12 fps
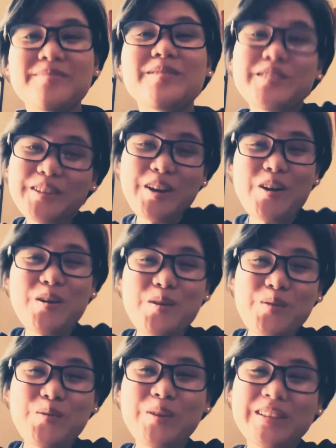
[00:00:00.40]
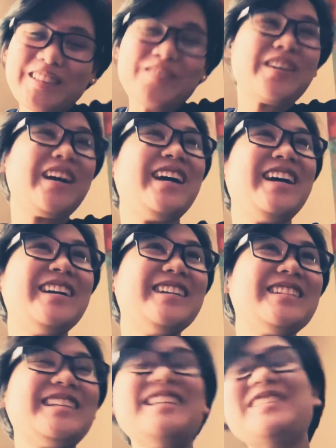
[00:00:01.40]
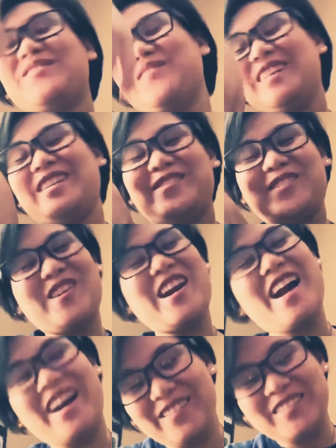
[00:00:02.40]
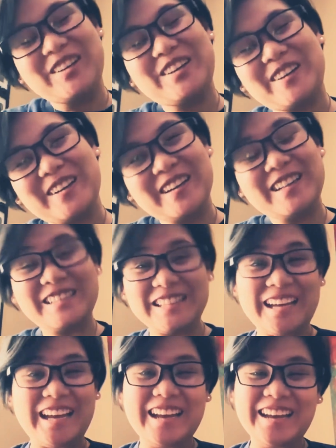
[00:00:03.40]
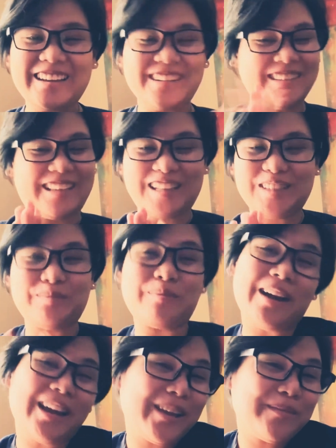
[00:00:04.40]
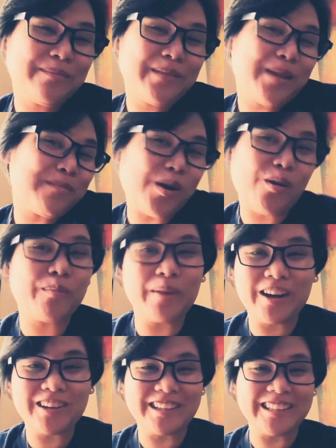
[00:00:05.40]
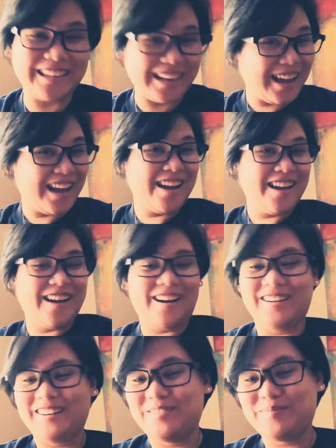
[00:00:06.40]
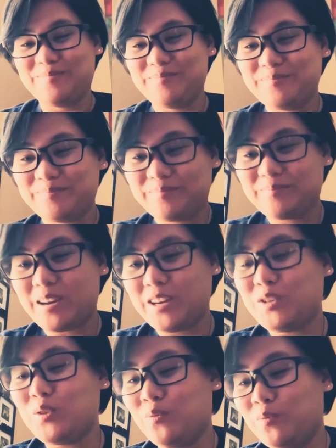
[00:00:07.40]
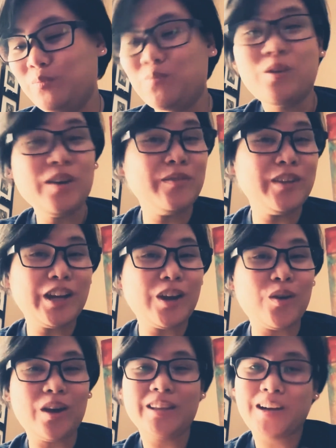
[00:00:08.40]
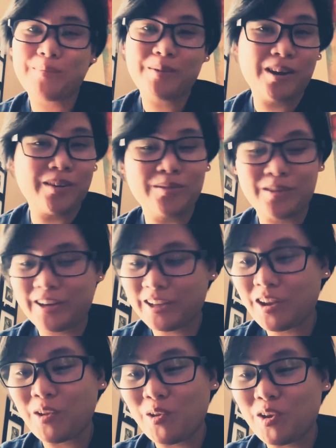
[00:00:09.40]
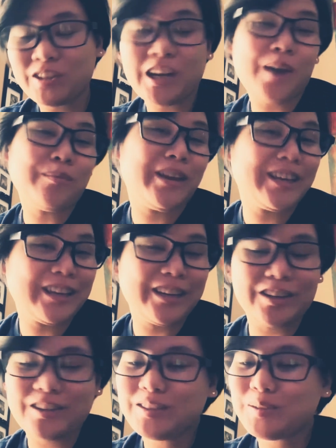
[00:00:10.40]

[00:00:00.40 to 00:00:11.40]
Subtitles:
Yo, what's up guys? It's been forever. It's like, that's my MO apparently. I do one video and then I'm gone for like a long time, like years.